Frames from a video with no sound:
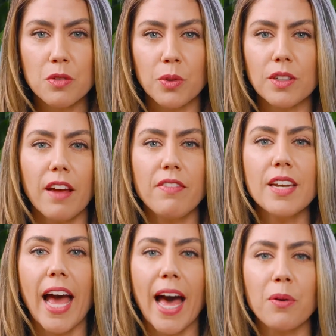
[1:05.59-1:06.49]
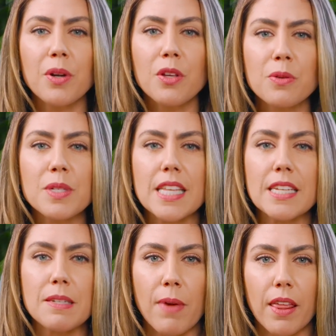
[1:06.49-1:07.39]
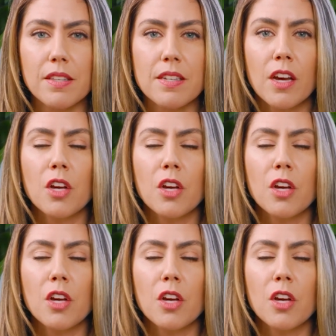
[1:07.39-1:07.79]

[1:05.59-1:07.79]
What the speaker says: we'll dive into how to use these myths